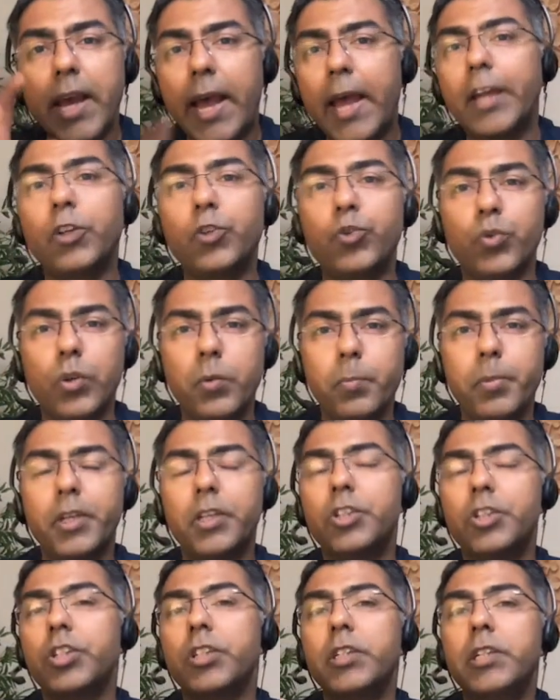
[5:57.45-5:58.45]
actual
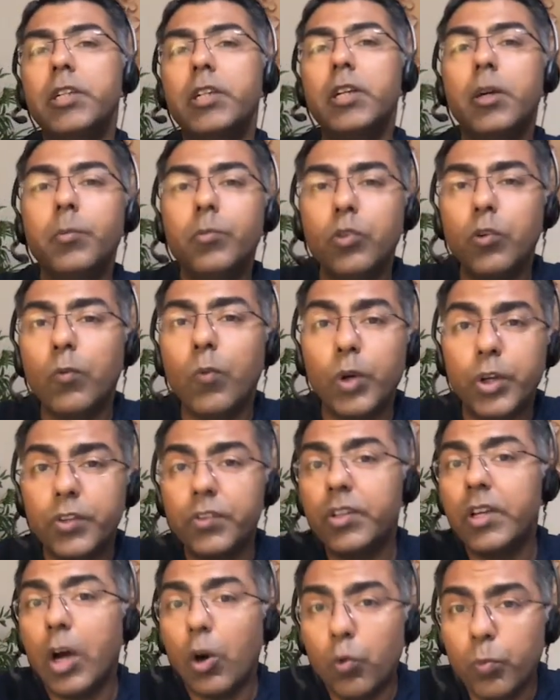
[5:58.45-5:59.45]
picture in terms of what is
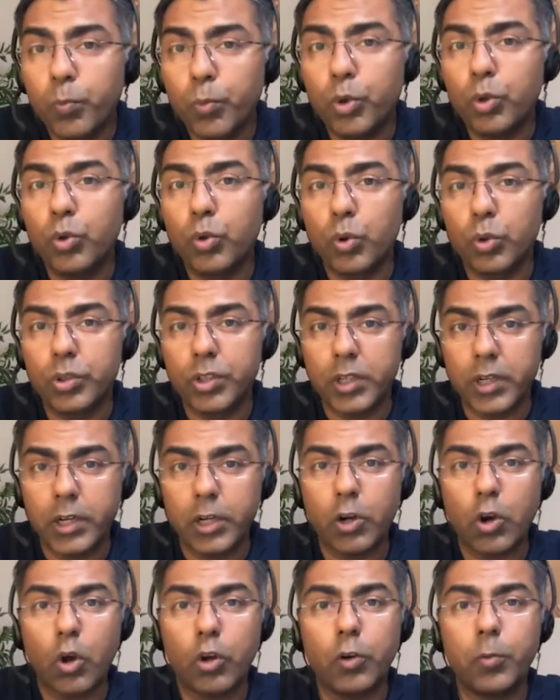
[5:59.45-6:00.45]
the output growth in an
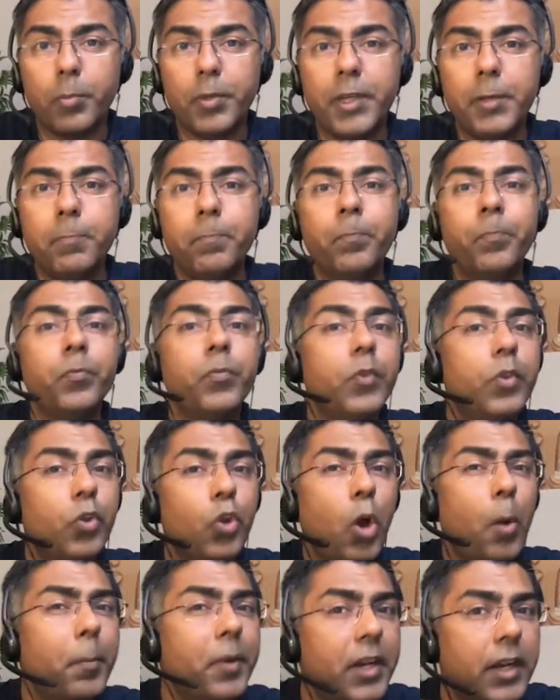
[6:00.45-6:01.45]
economy.
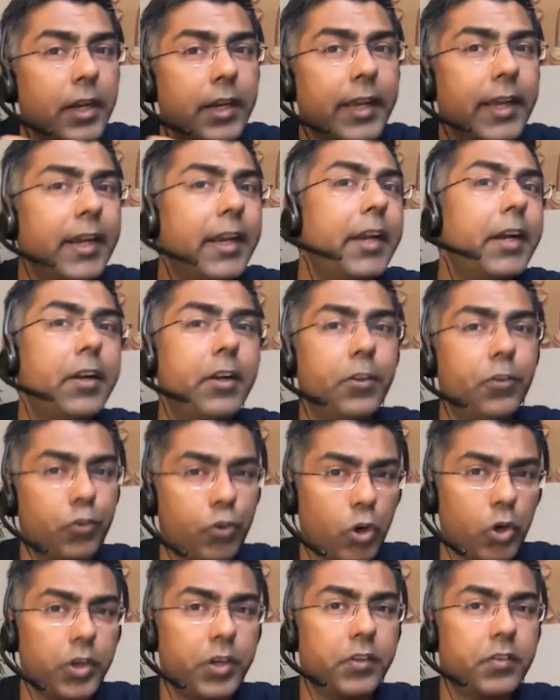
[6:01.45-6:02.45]
Nominal can get
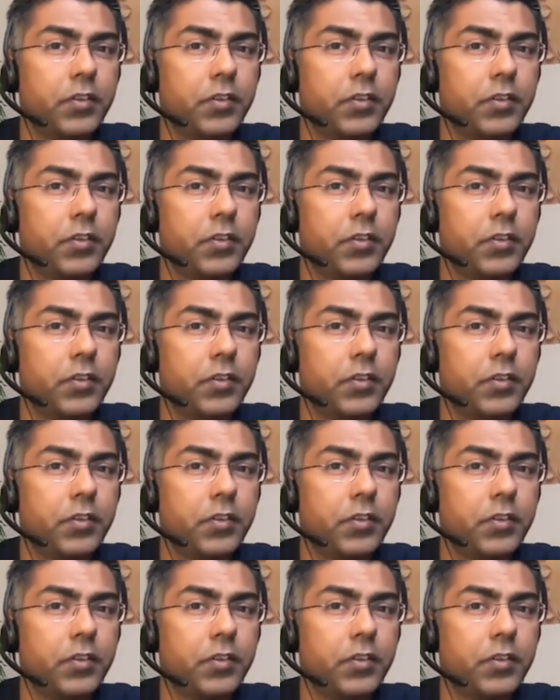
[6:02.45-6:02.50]
distorted